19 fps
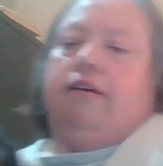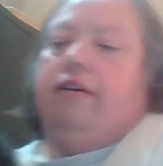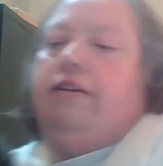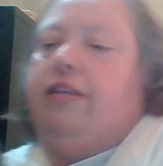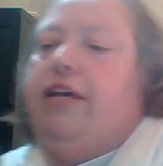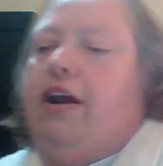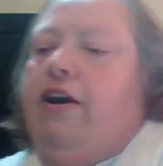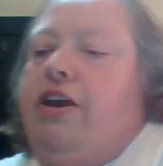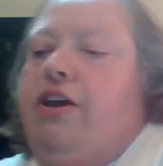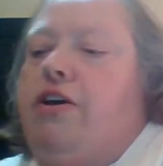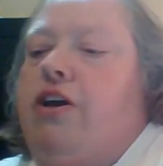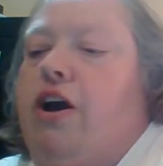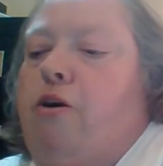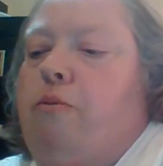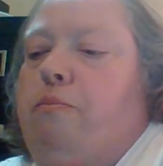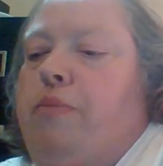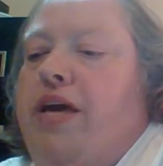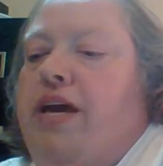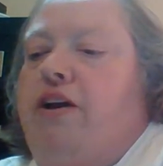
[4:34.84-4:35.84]
There you
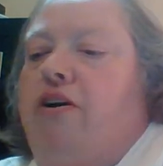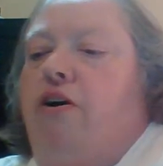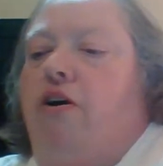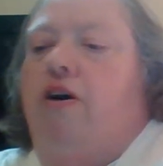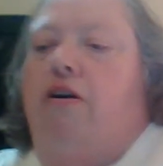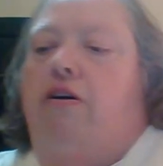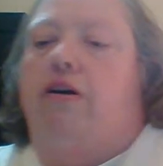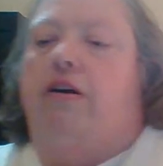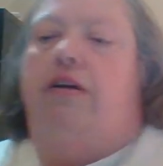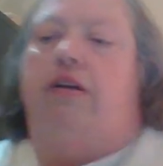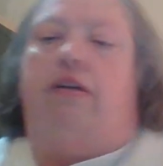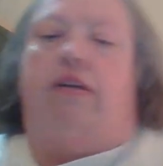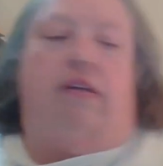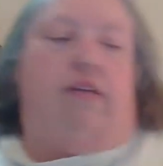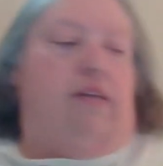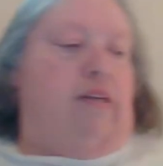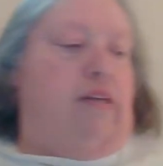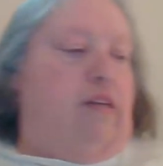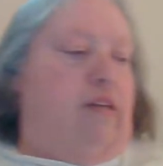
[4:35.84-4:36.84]
go, big girl.
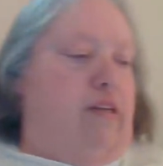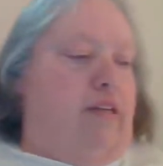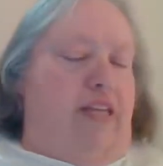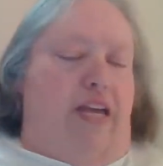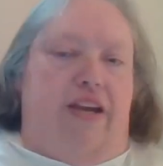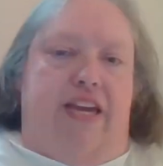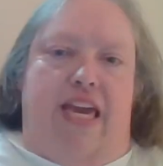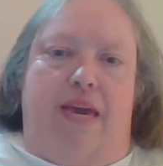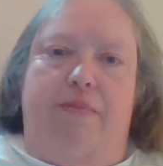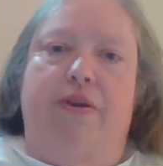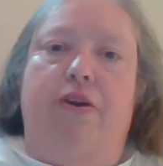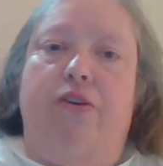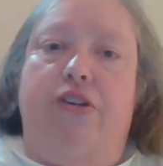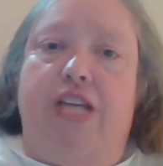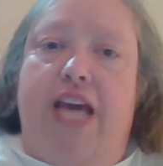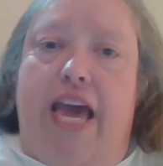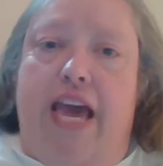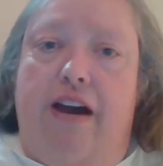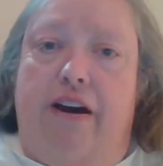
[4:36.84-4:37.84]
Now keep your
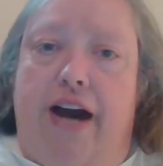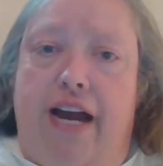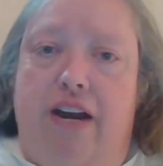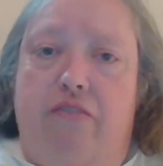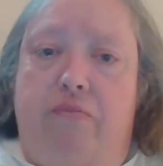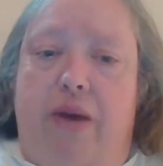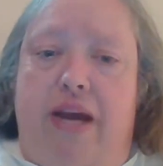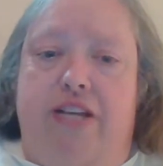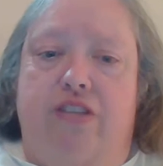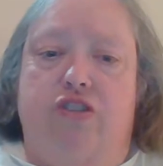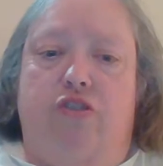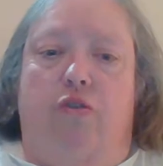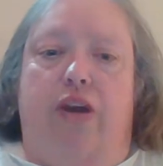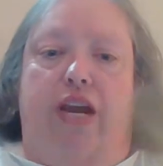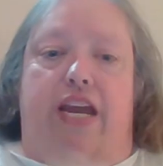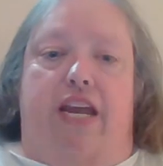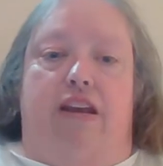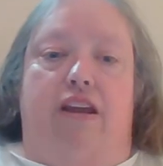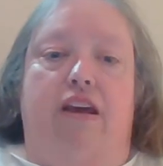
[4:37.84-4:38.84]
tail out of my
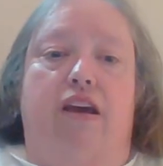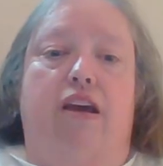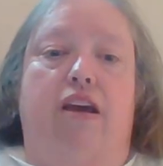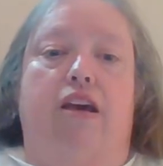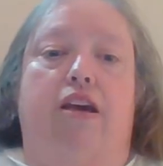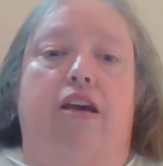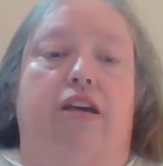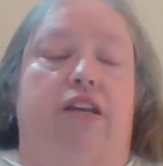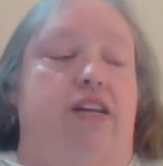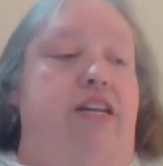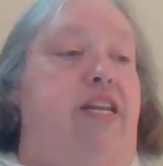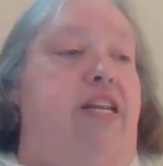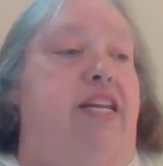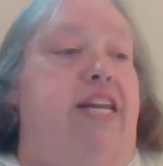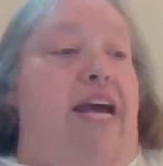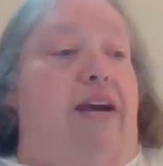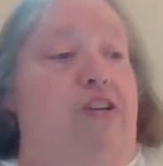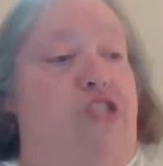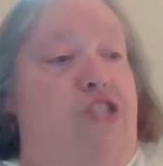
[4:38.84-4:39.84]
screen.
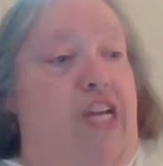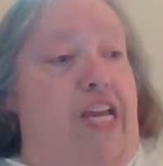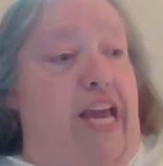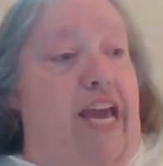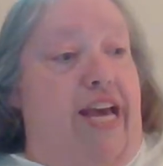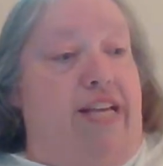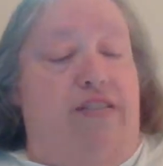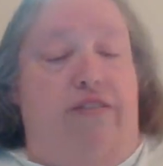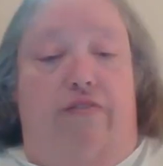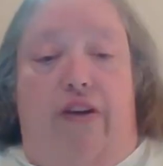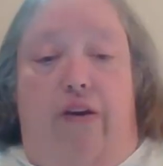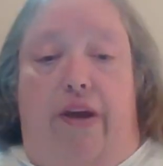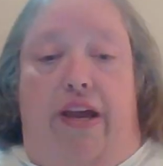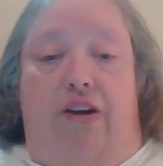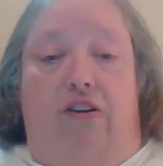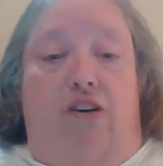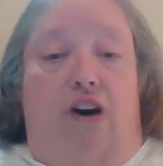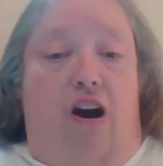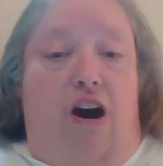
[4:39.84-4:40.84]
Now she has a very
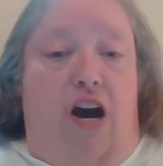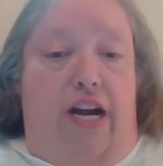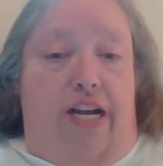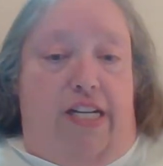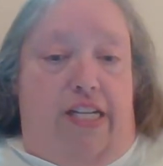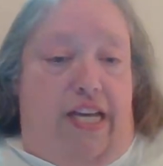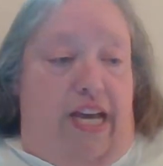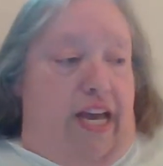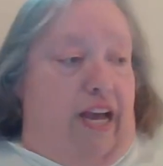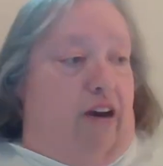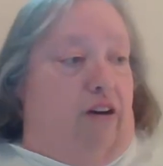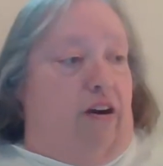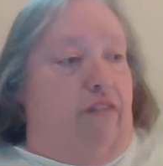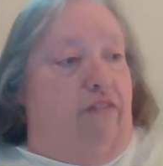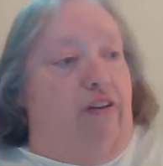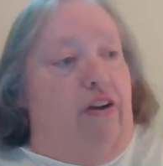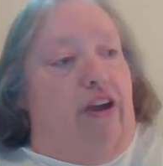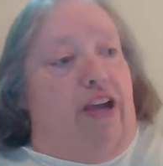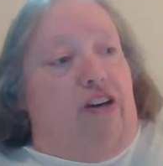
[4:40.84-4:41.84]
long tail, a
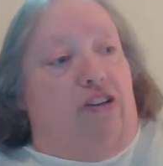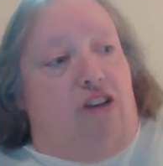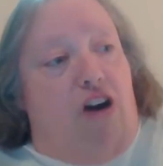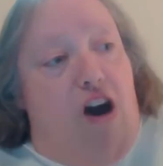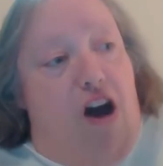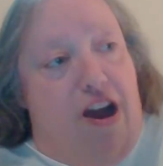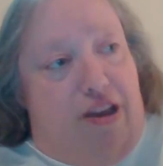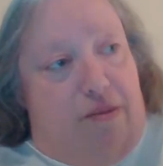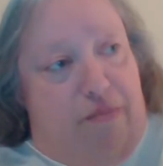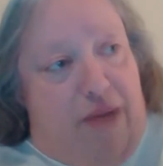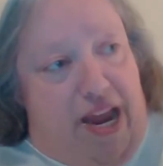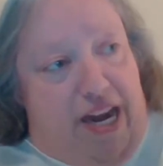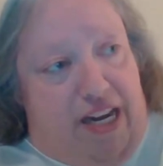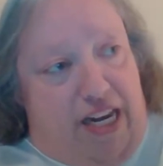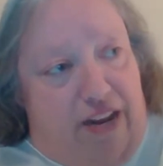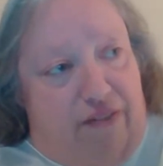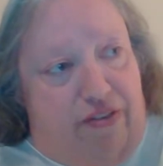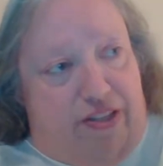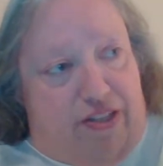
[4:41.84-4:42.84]
very long and
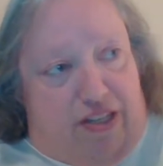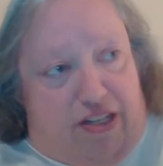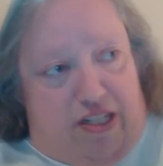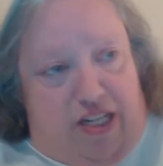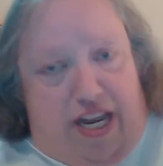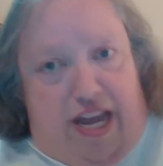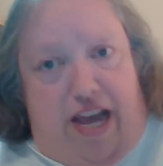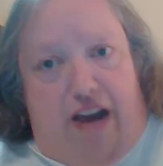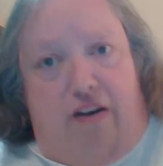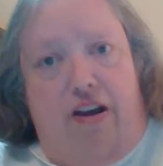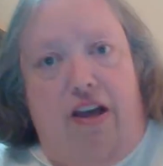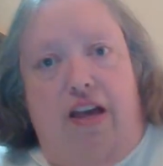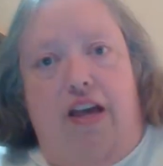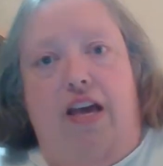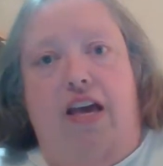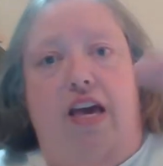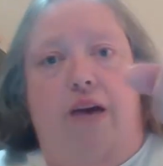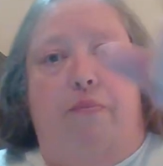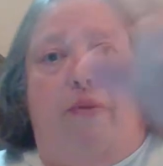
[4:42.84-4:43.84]
magnificent tail,
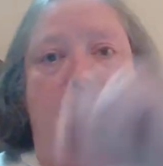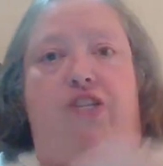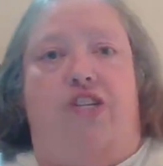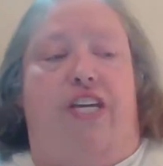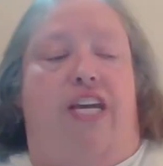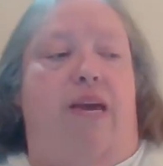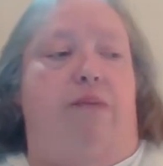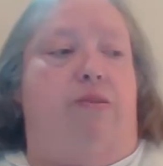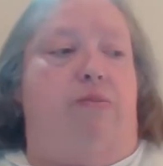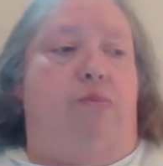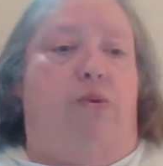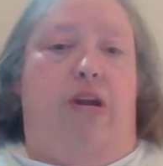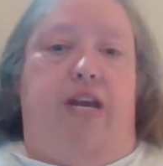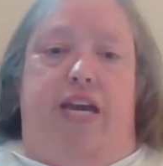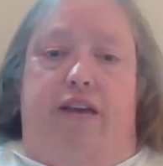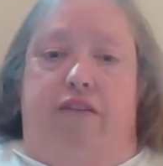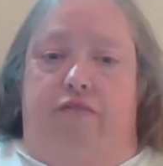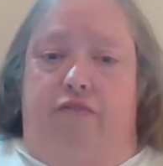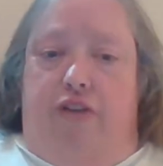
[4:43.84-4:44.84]
but she keeps putting
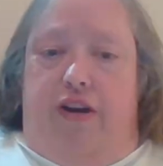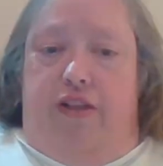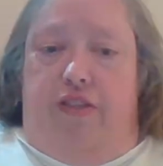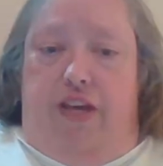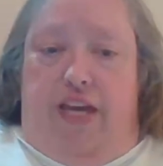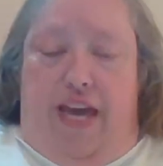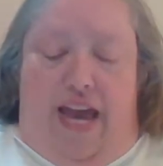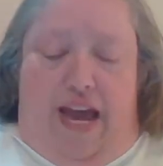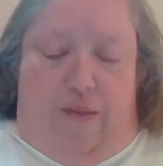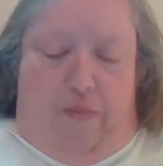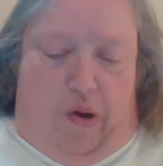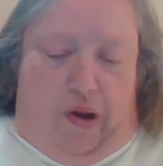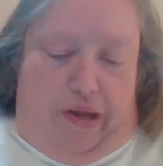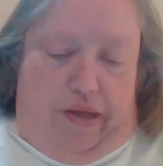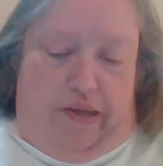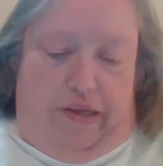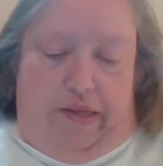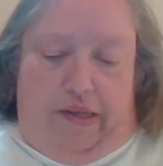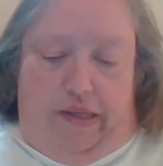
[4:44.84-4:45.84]
it in front of the camera.
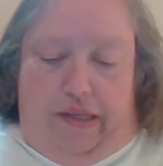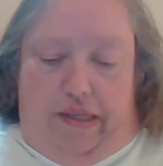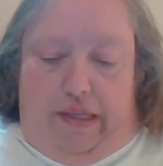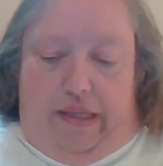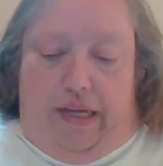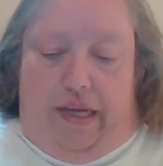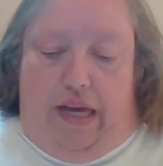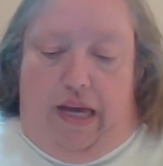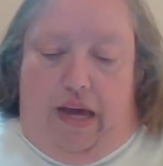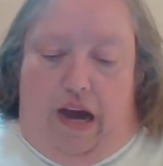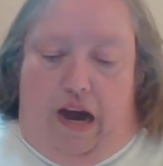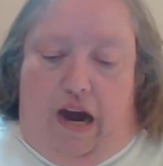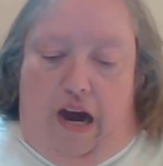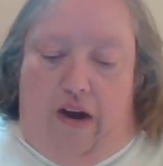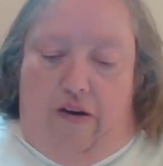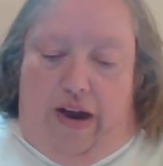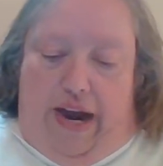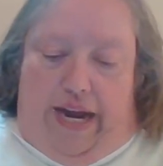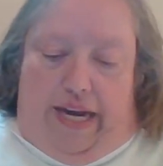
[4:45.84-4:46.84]

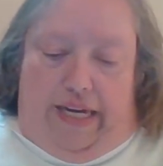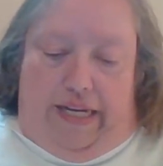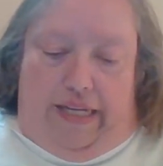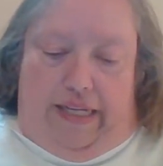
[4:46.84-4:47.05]
All right.